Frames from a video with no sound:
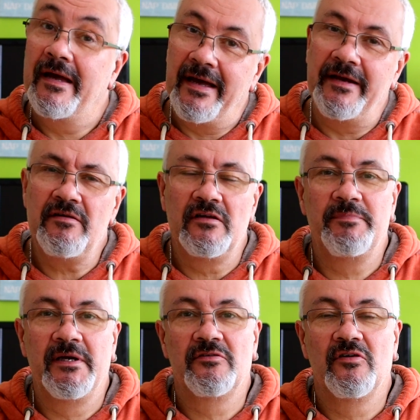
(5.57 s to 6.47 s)
and I
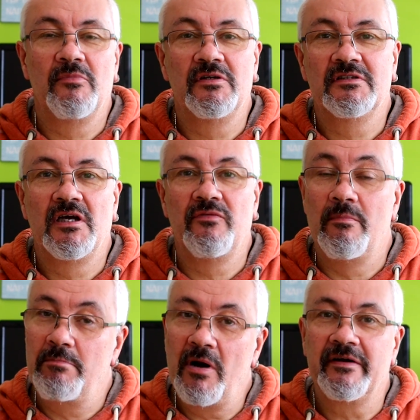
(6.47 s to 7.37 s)
picked up myself a
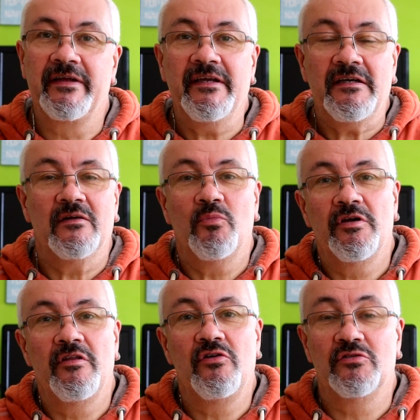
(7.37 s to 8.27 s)
bargain in one
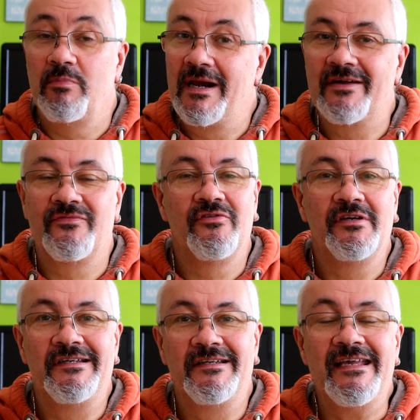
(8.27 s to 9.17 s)
of those Black
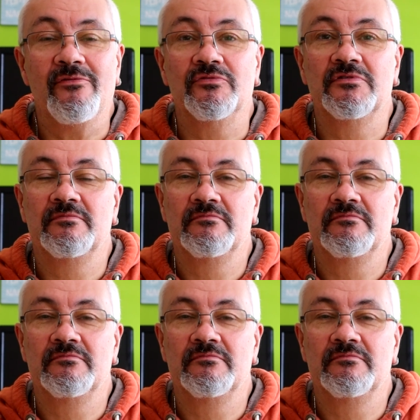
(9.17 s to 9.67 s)
Friday deals.